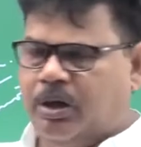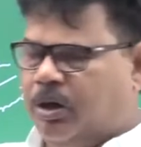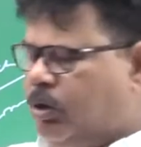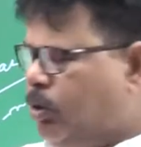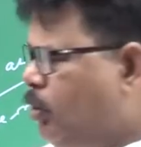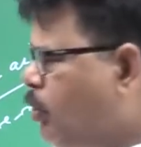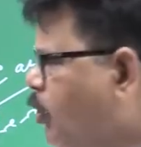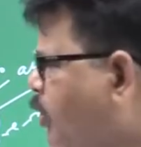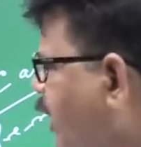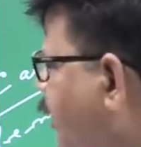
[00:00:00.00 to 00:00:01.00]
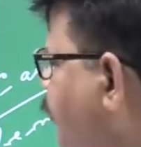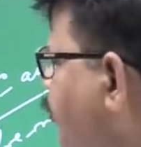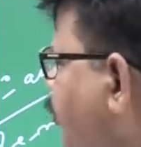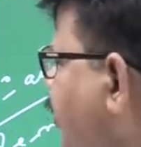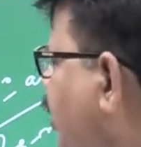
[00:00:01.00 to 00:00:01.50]
So you see,
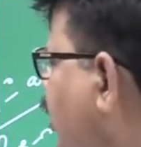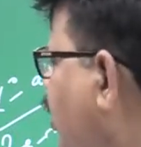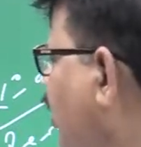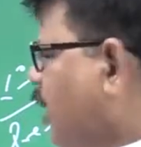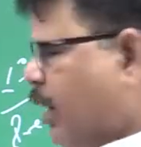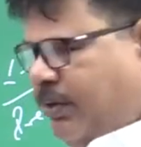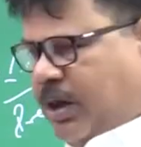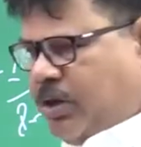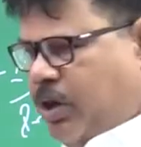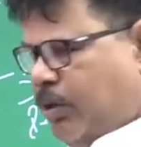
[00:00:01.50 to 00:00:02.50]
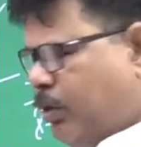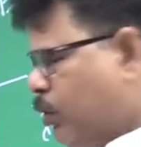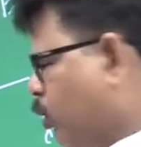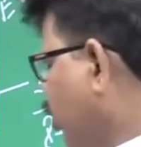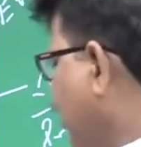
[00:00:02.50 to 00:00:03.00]
you
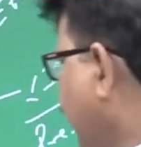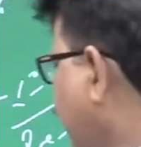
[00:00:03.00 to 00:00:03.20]
know that